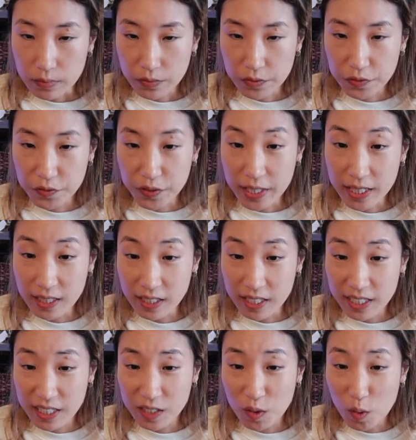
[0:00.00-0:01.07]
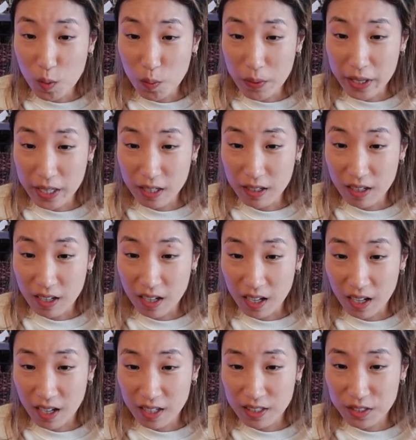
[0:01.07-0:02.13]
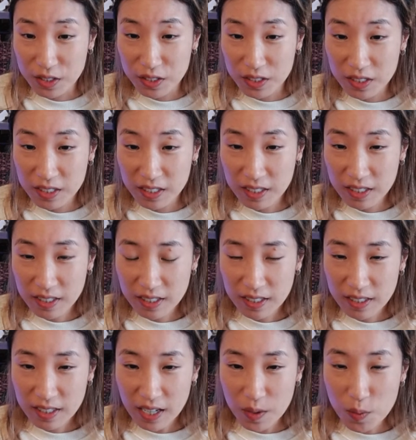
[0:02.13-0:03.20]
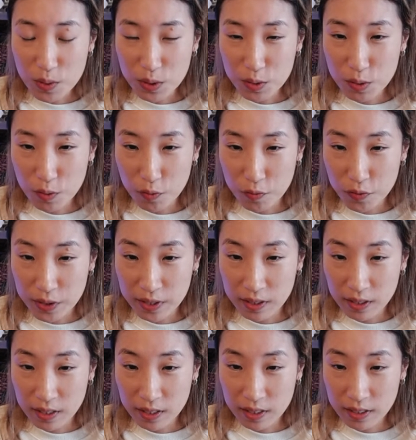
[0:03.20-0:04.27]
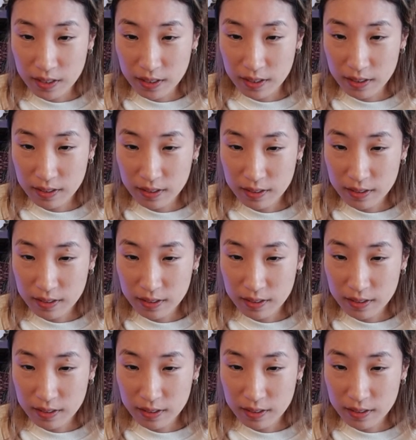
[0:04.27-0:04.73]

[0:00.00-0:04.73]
Finland. Oh my gosh. I want to go to Finland.